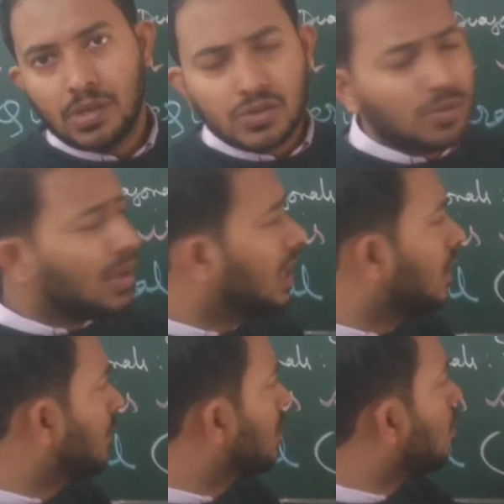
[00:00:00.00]

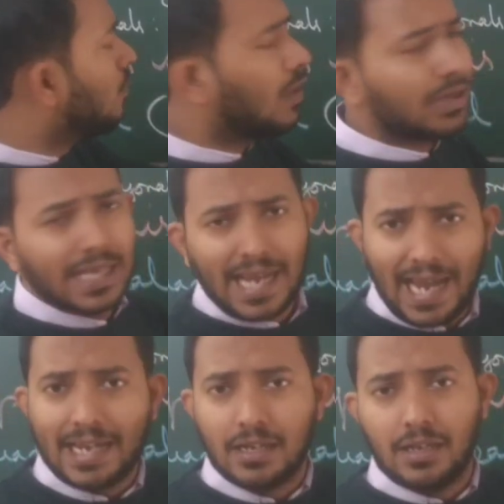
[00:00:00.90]
Similarly, if you go for the
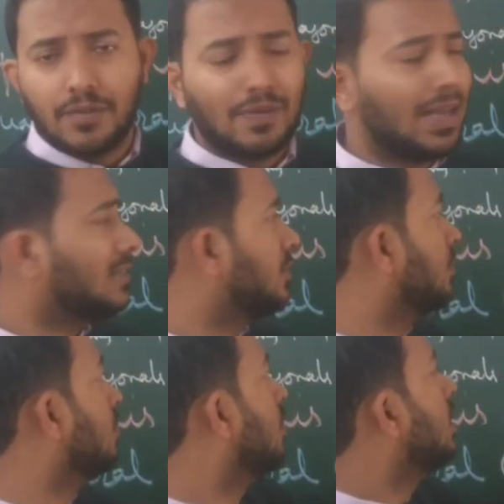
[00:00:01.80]
angle, if I'll ask
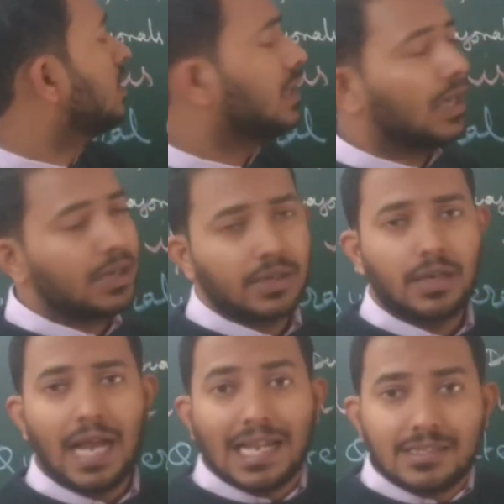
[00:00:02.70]
you that
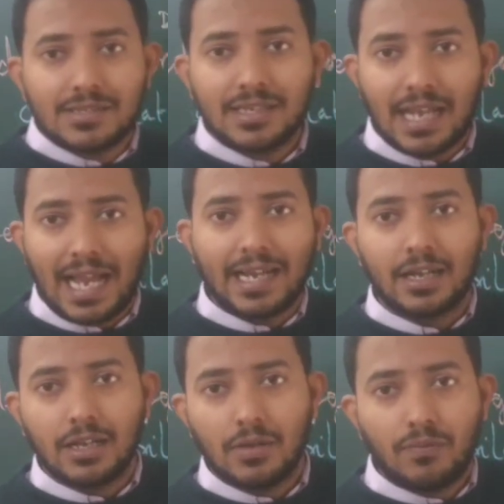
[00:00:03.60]
adjacent
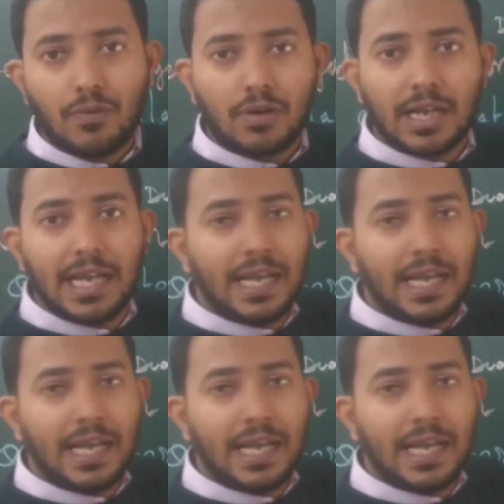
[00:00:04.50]
angle for A